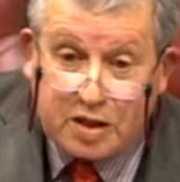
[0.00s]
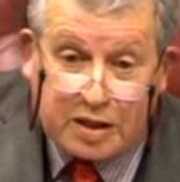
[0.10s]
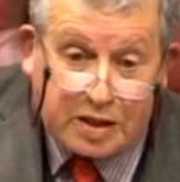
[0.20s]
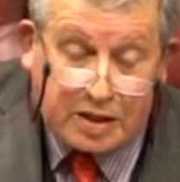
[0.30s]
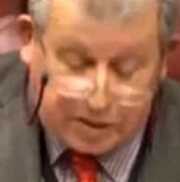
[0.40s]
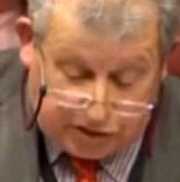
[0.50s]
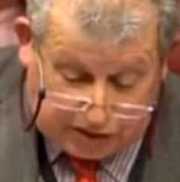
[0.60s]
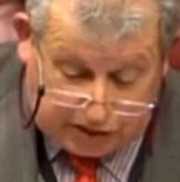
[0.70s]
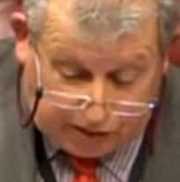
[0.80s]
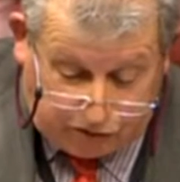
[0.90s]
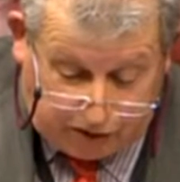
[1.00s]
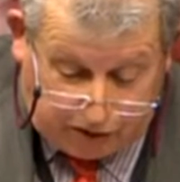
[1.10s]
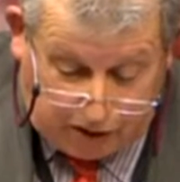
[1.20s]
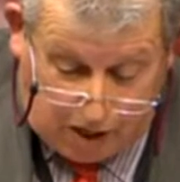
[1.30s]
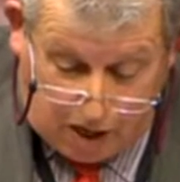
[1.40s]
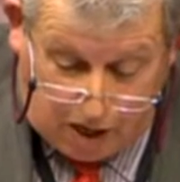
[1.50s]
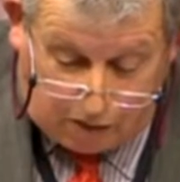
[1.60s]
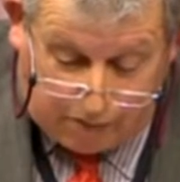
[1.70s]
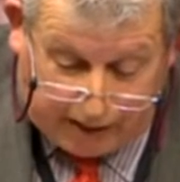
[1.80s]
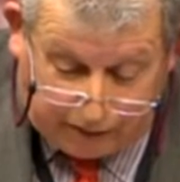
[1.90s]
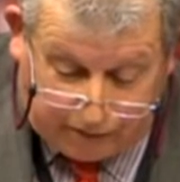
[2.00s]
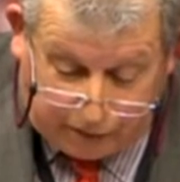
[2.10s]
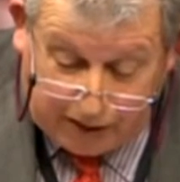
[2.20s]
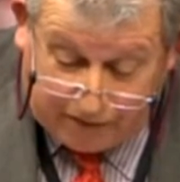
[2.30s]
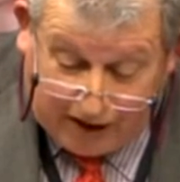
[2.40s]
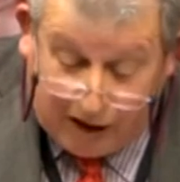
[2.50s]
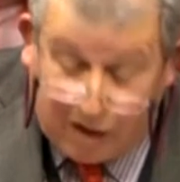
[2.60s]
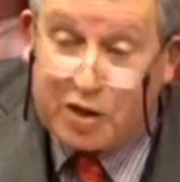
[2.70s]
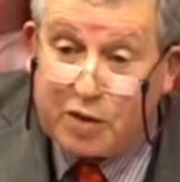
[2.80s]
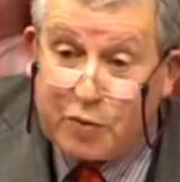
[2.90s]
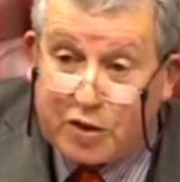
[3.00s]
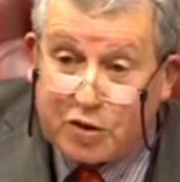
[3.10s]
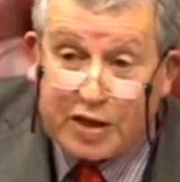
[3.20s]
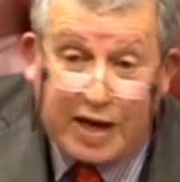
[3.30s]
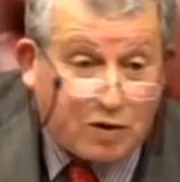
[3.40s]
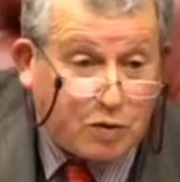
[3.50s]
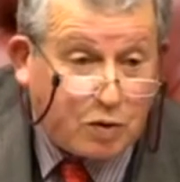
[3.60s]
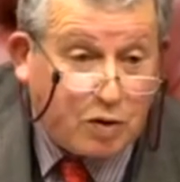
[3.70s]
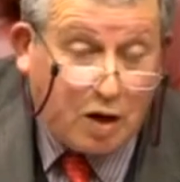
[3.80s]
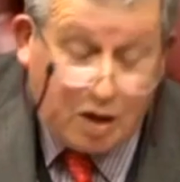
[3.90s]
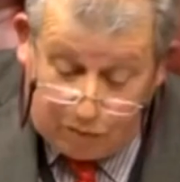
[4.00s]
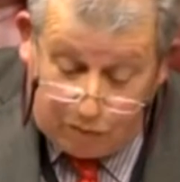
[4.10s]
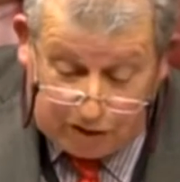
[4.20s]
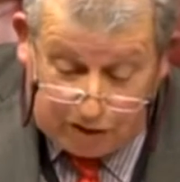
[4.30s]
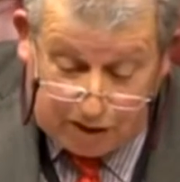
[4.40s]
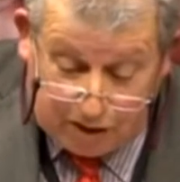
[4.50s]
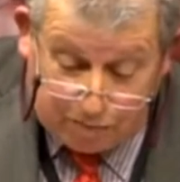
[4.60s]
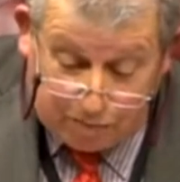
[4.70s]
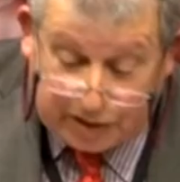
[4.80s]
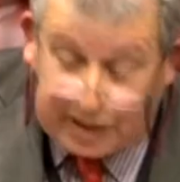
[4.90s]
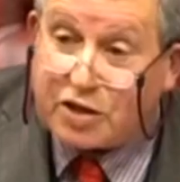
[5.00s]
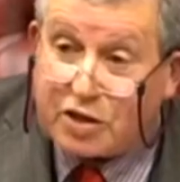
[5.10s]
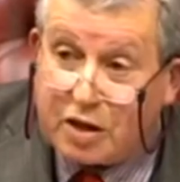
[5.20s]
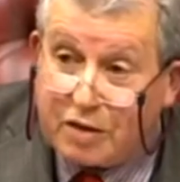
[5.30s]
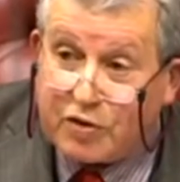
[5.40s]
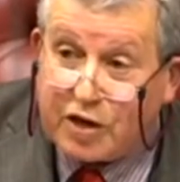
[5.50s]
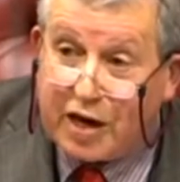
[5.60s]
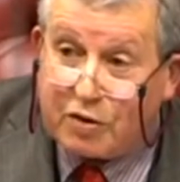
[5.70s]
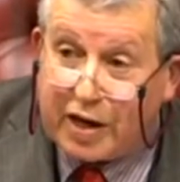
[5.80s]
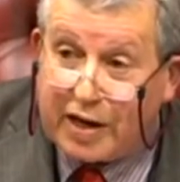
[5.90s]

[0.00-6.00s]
that this country could benefit on if only we could get on with the production of shale